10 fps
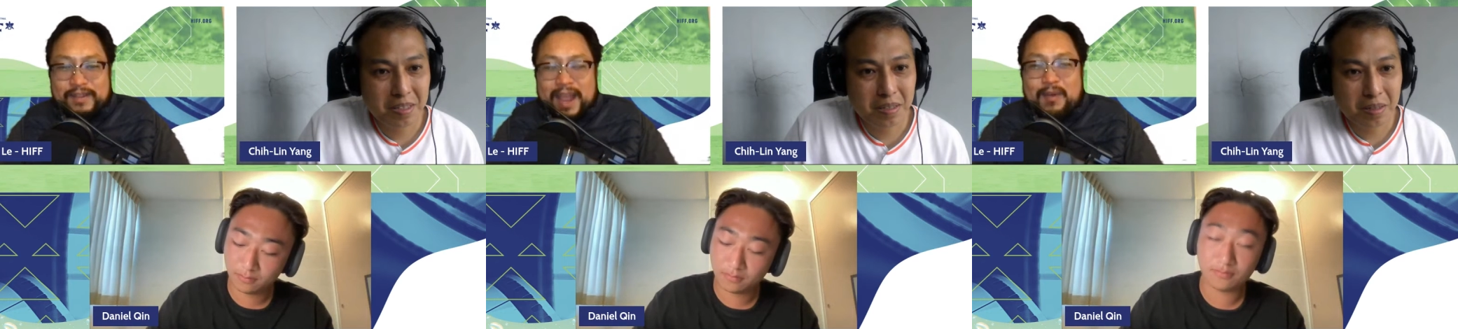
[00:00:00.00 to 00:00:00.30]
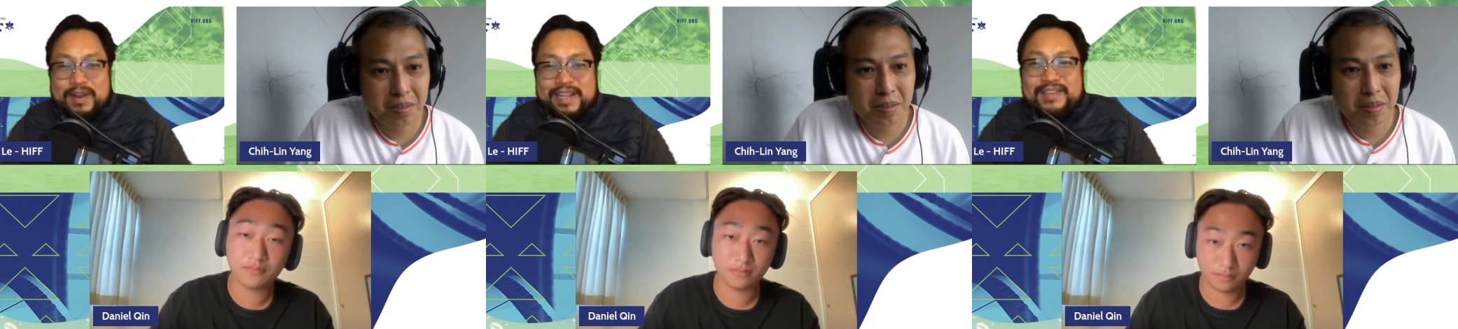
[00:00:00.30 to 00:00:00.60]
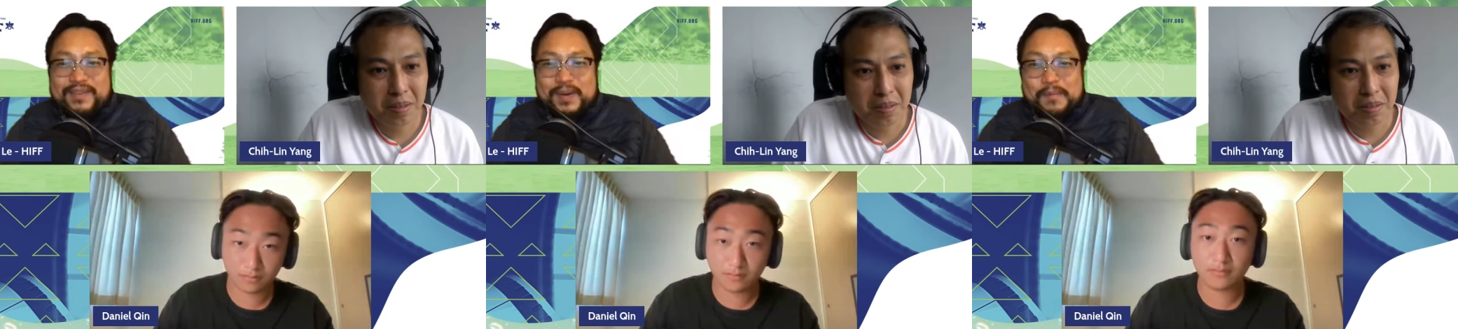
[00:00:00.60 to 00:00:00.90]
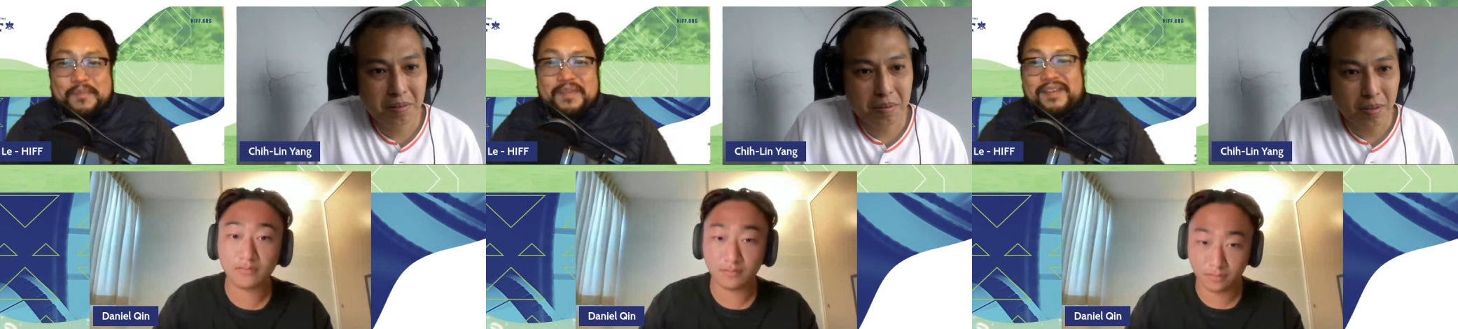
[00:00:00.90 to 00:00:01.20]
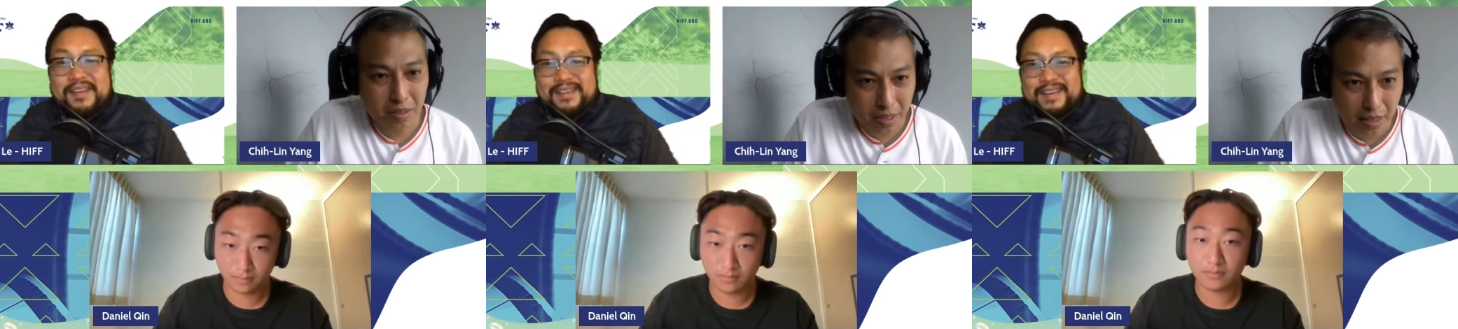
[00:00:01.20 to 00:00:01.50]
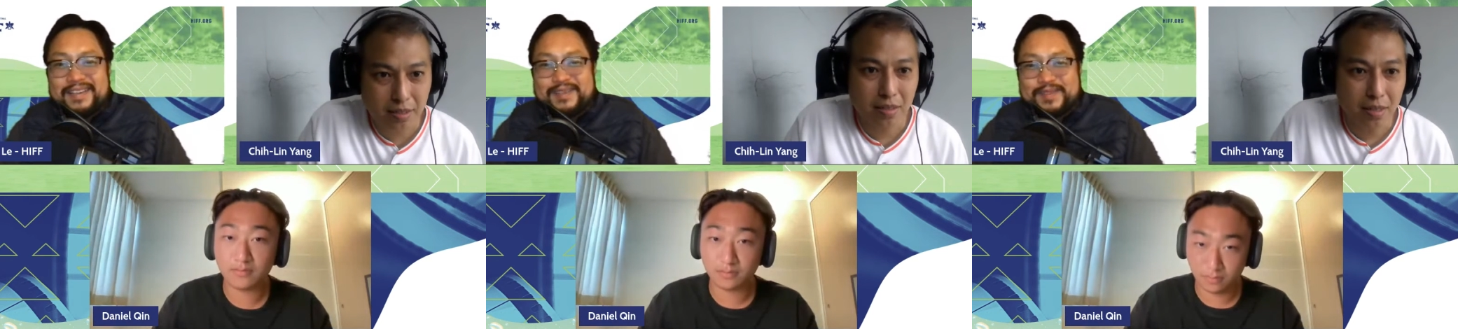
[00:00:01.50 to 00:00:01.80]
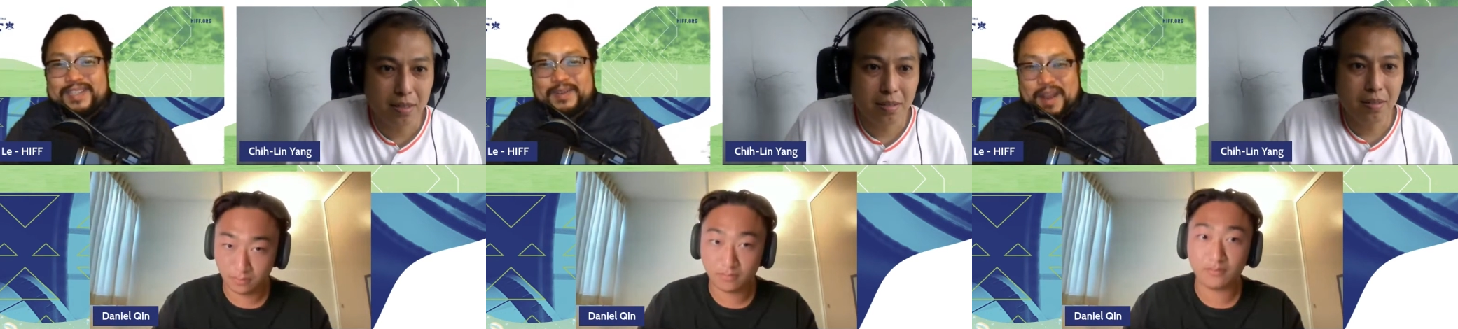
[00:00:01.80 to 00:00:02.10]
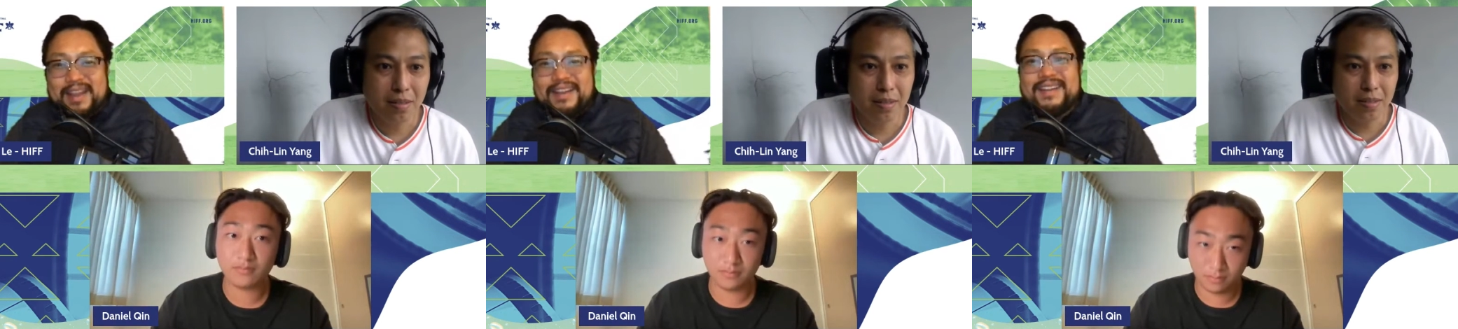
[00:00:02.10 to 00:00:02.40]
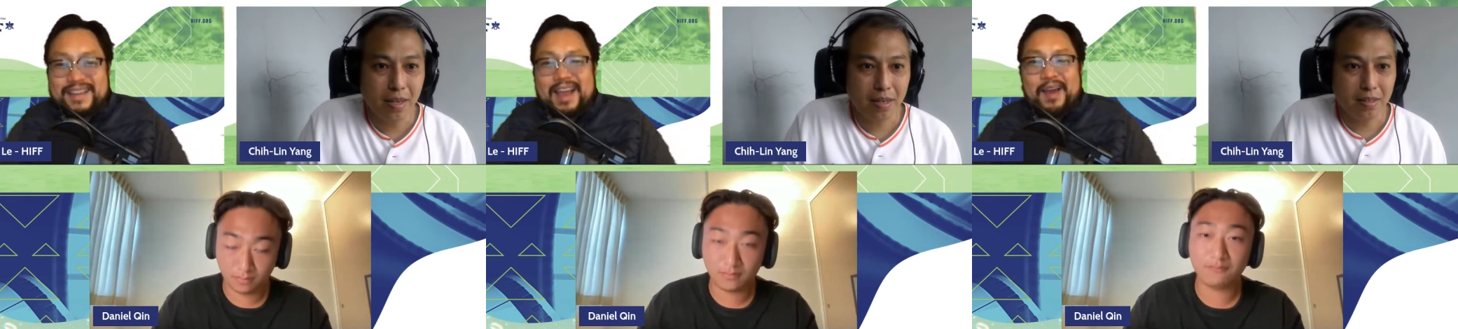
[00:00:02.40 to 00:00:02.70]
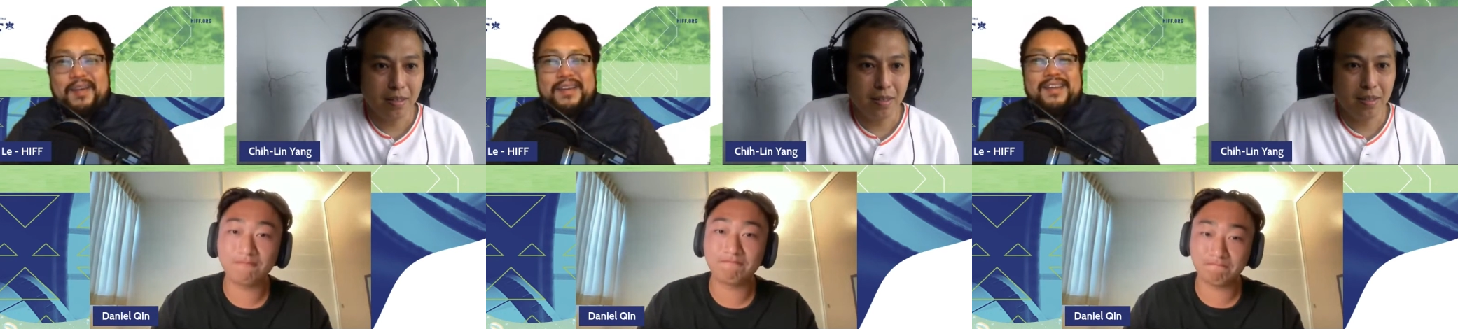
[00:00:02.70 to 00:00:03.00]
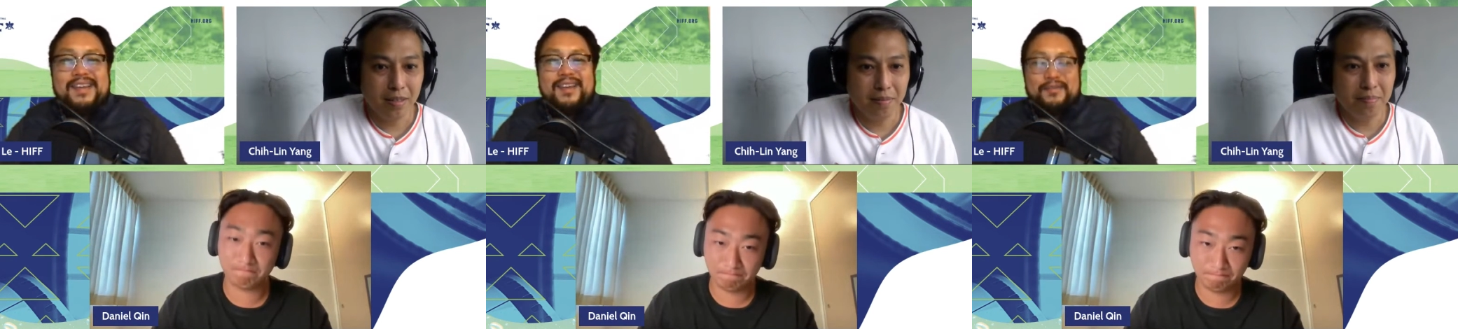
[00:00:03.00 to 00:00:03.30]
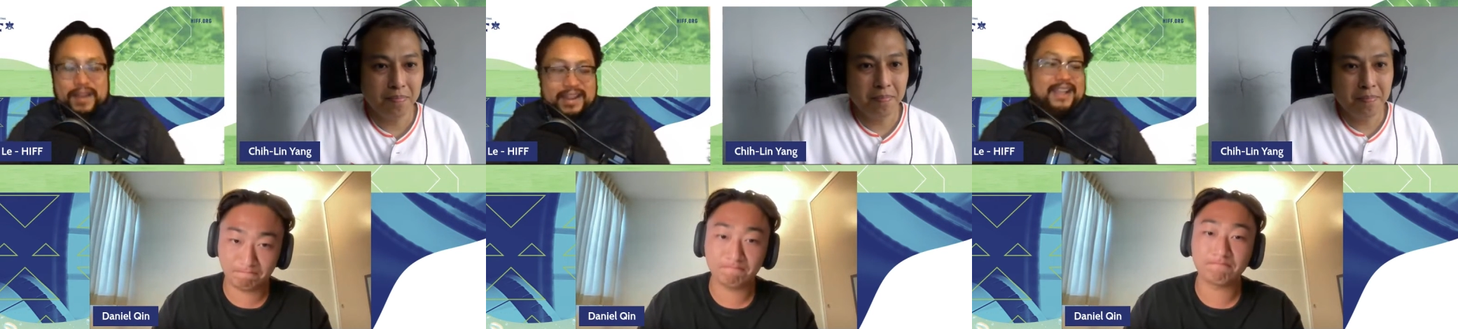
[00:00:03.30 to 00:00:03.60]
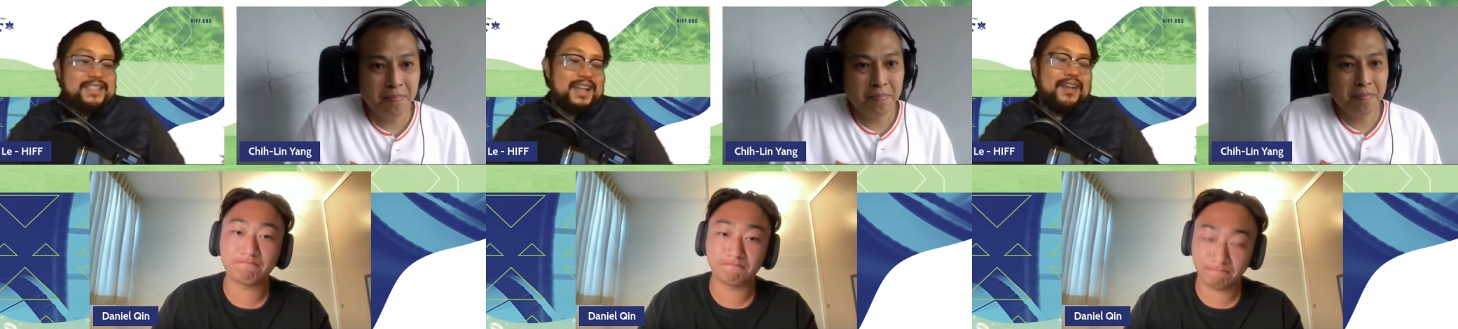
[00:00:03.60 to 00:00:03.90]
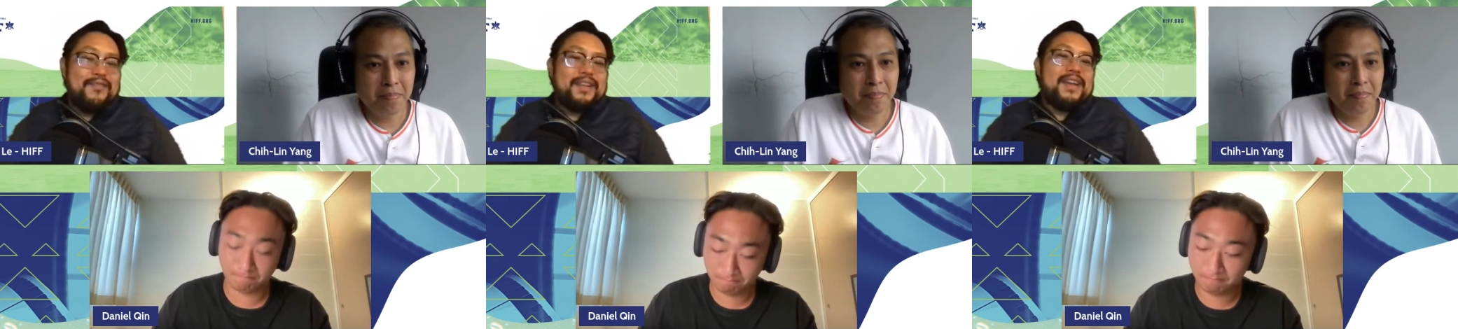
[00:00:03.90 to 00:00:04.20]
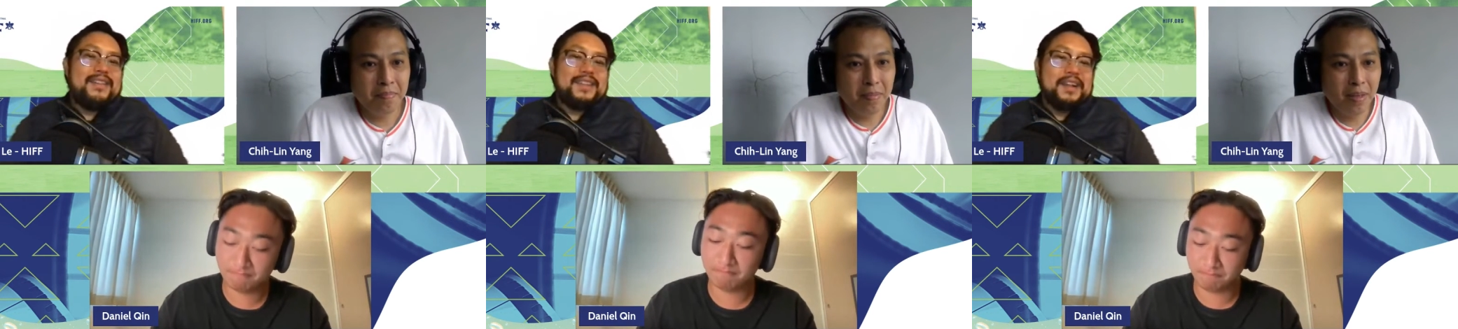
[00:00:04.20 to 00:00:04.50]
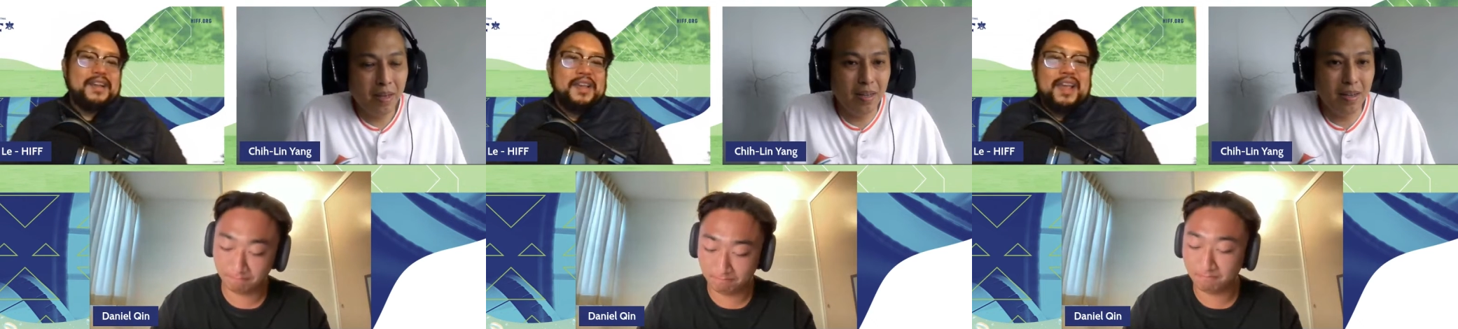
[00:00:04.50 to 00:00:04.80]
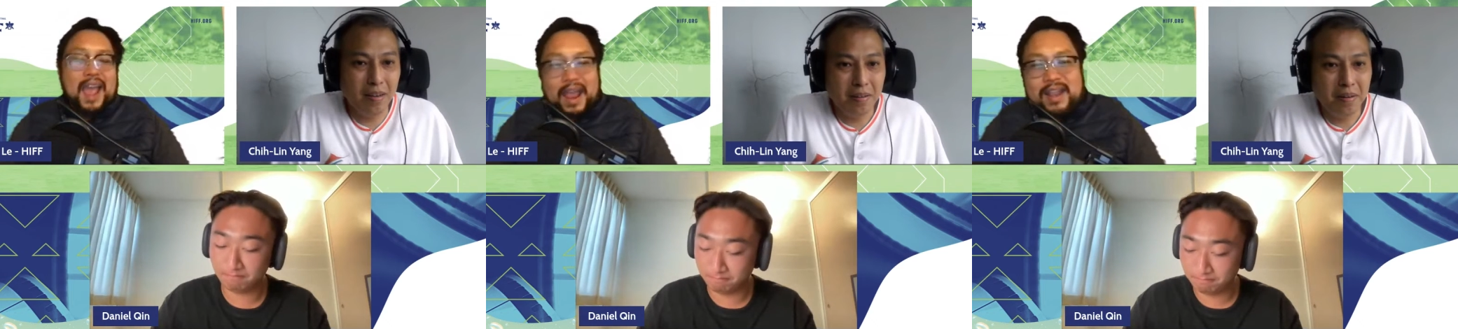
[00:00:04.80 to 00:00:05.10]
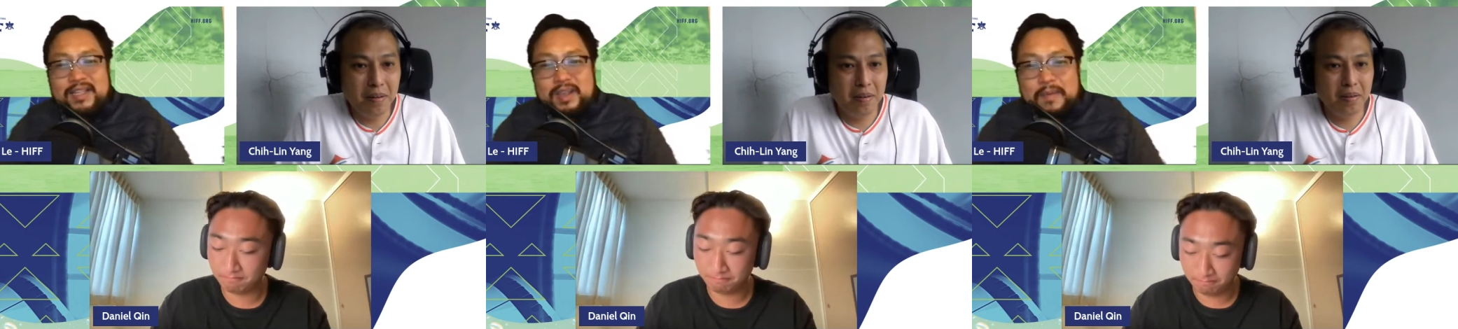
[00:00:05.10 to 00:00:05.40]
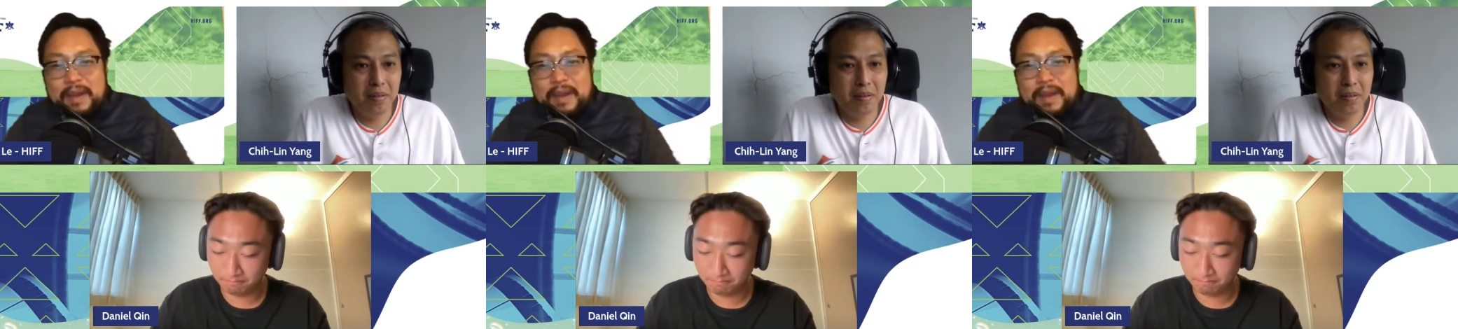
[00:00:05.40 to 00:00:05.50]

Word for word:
Speaker 1: Taiwanese film. Yes, yes, exactly. Mm-hmm. Fantastic, fantastic. And then, so my